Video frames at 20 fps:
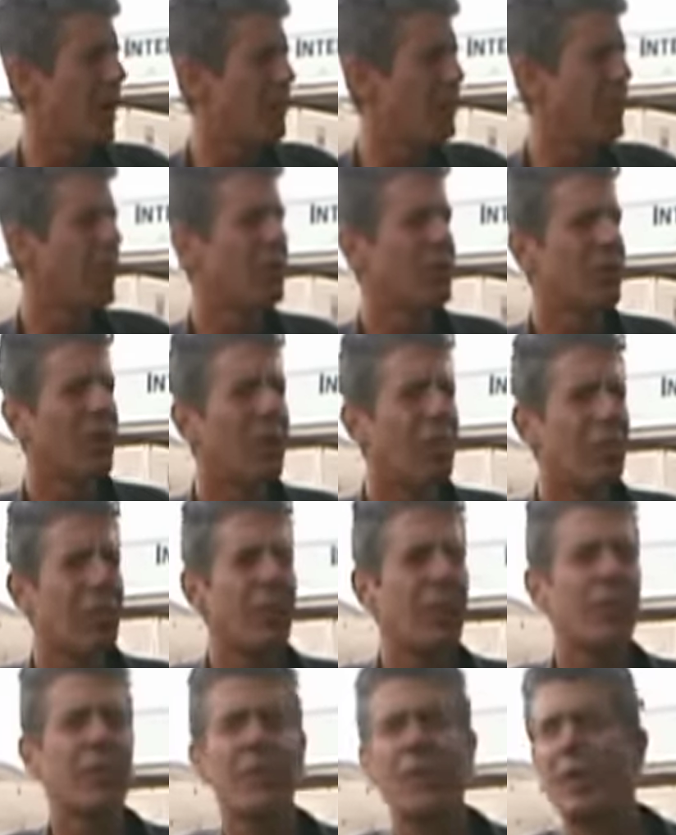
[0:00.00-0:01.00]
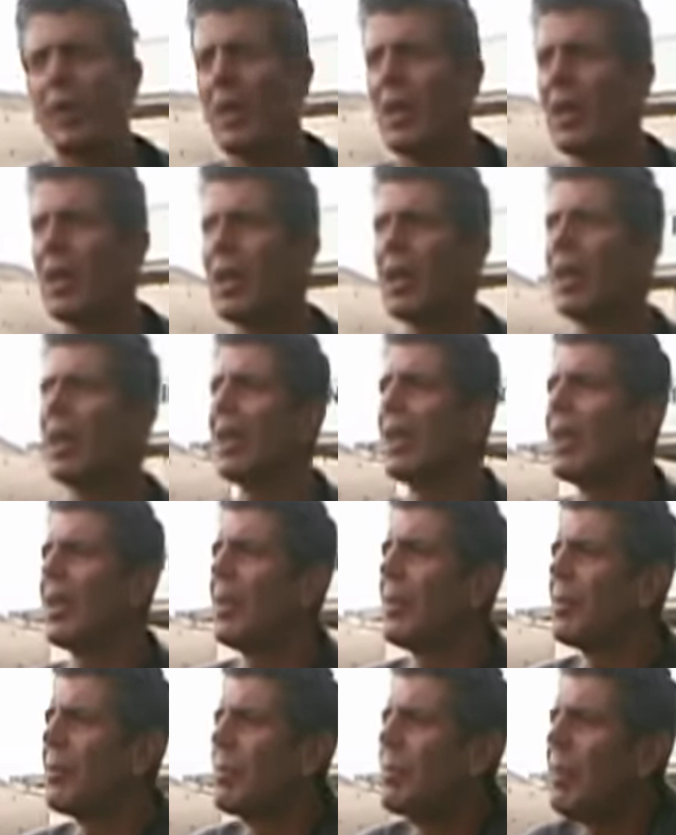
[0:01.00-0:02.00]
I'm notoriously
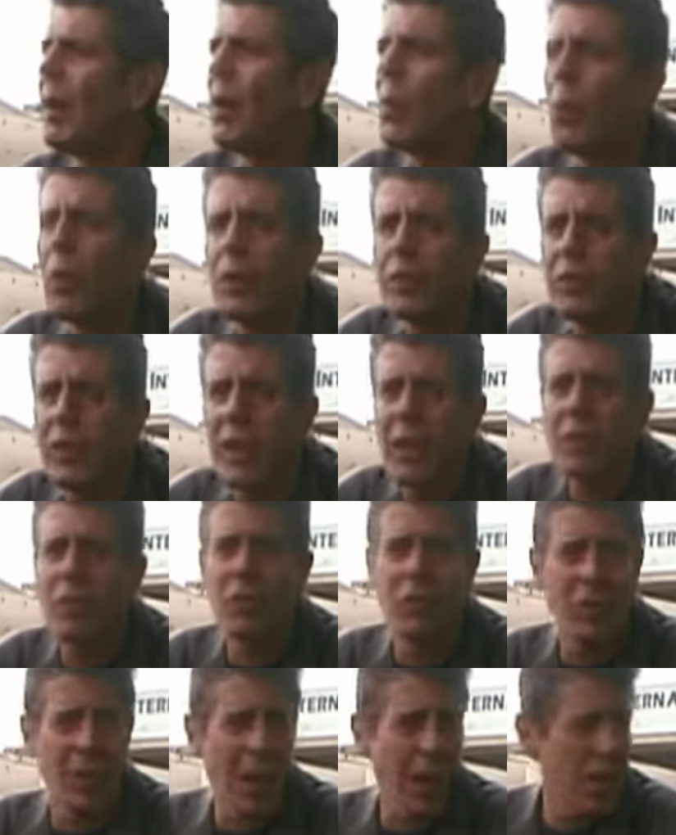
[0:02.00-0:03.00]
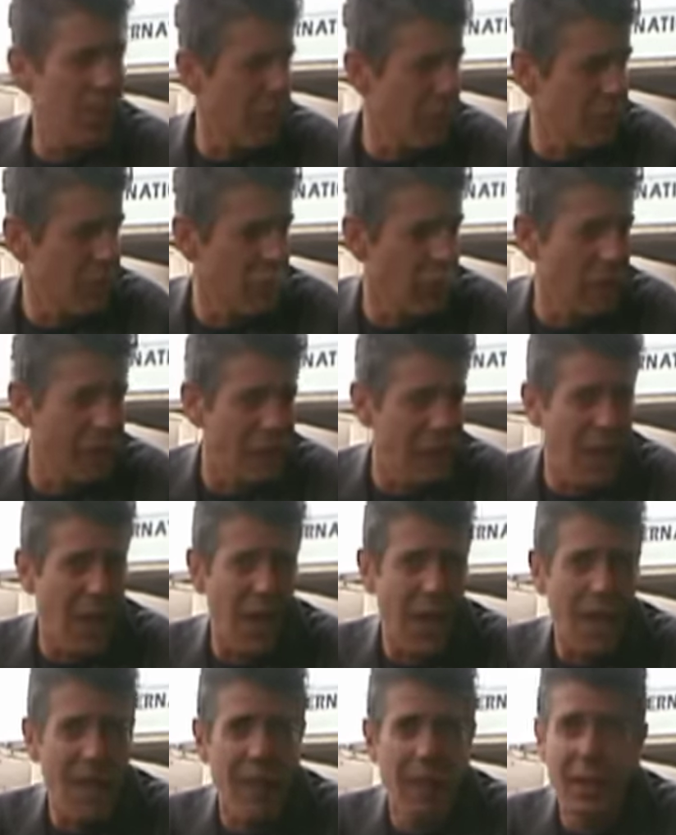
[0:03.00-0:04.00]
uh, worst case scenario sort of a
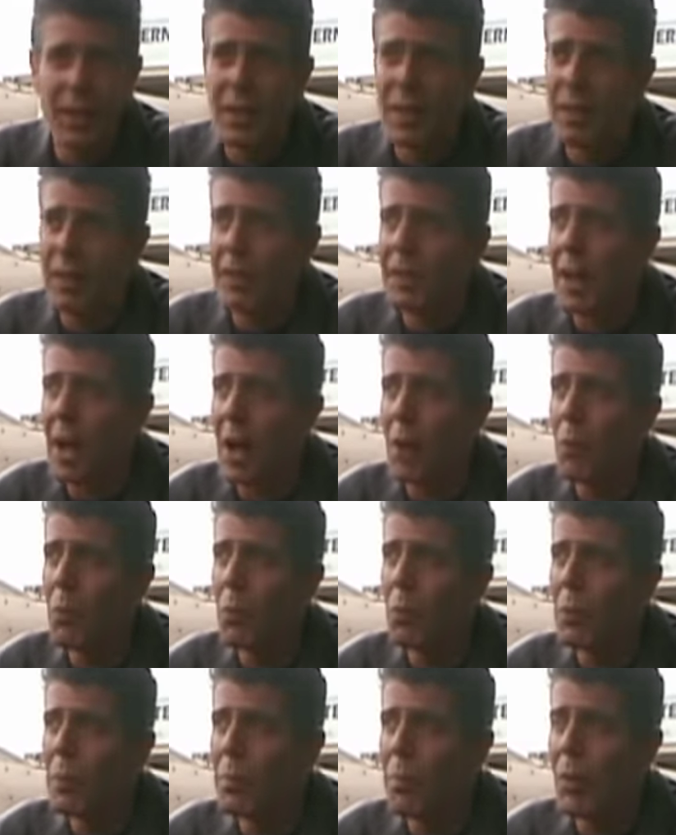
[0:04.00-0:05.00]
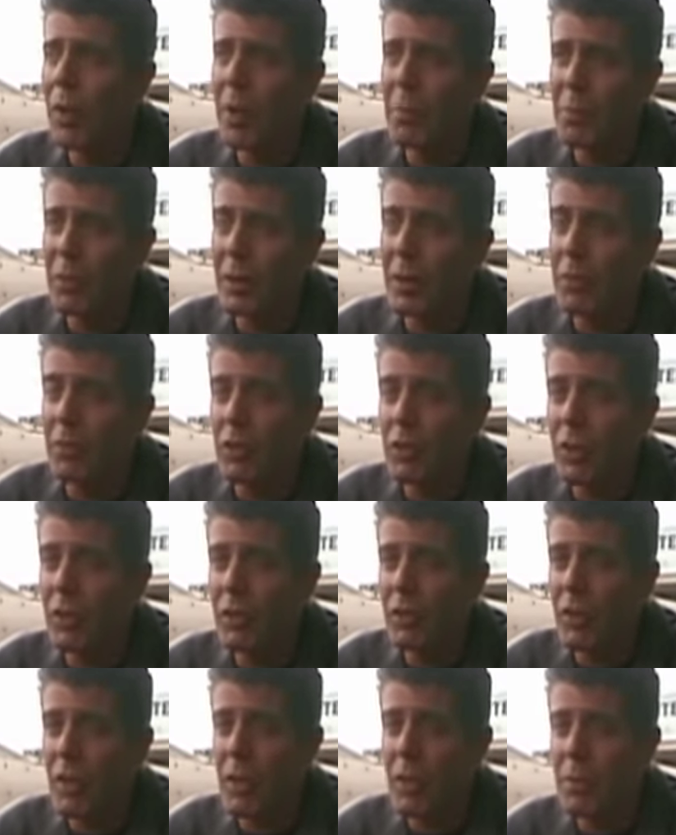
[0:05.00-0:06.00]
guide. Now, we bought, I believe,
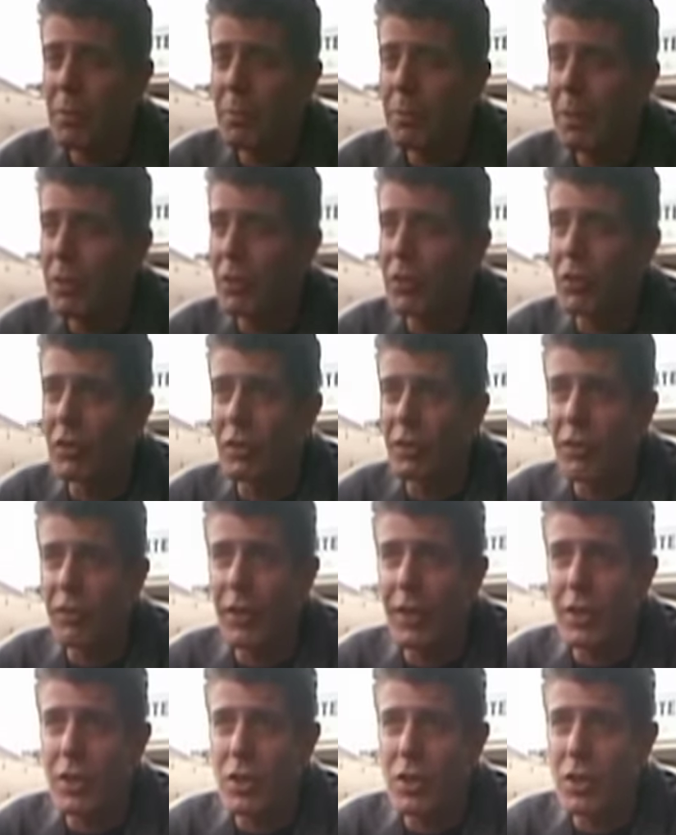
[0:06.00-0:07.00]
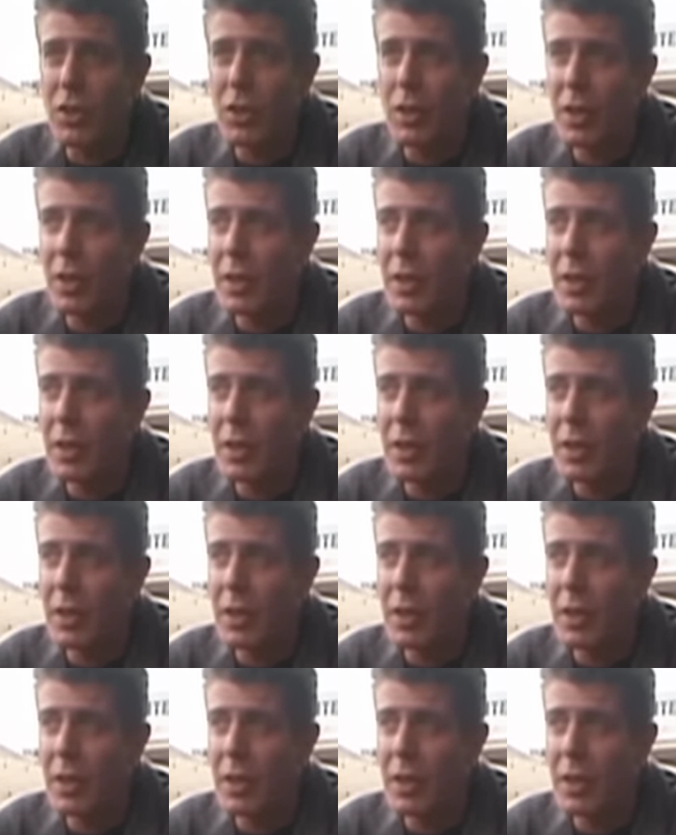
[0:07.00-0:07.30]
60 pieces of fish.